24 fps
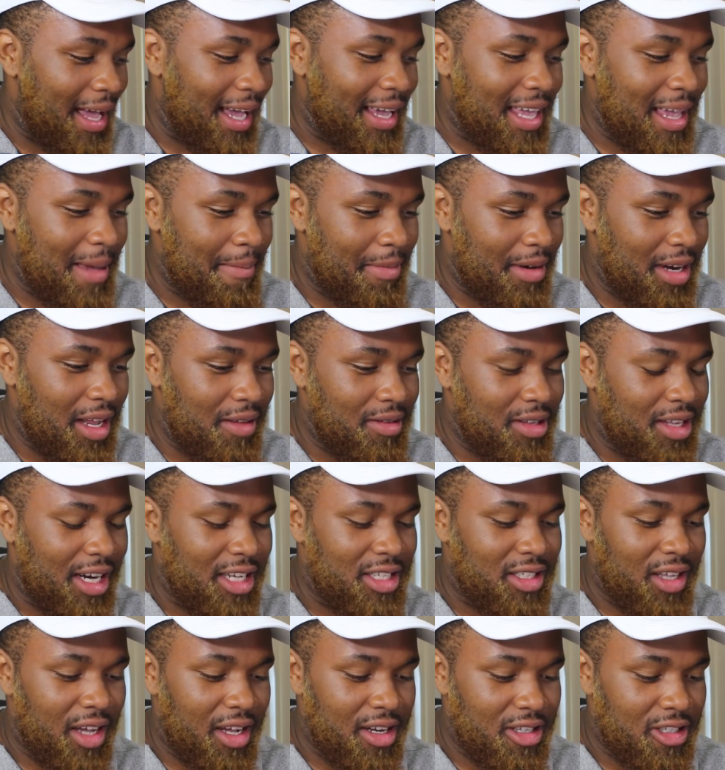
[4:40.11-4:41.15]
I can't believe that I
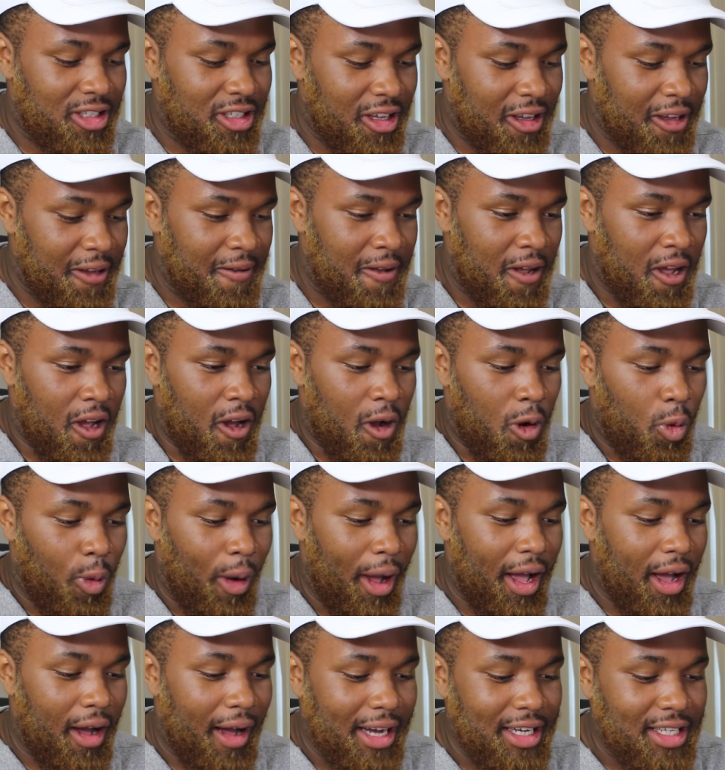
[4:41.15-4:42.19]
started seeing,
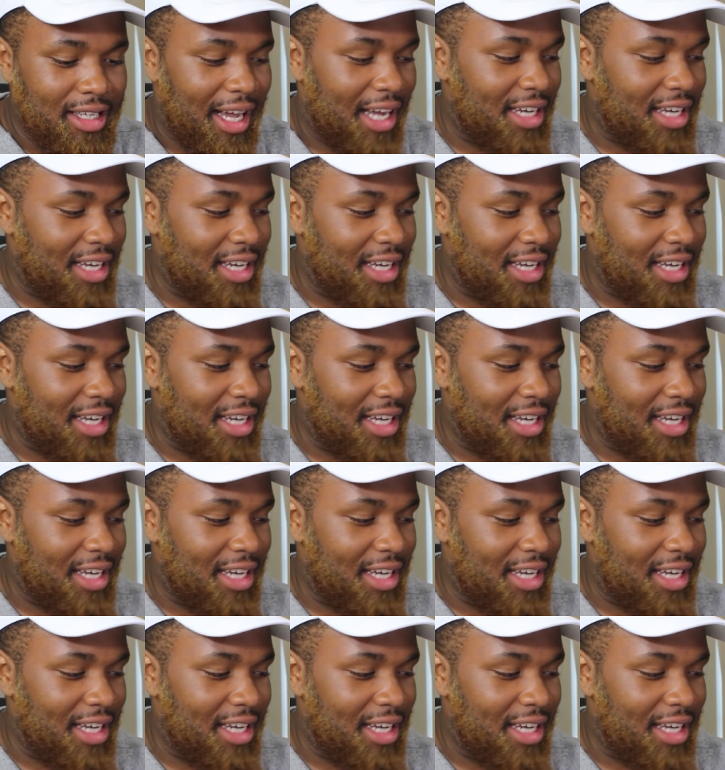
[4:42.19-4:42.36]
wow, I just,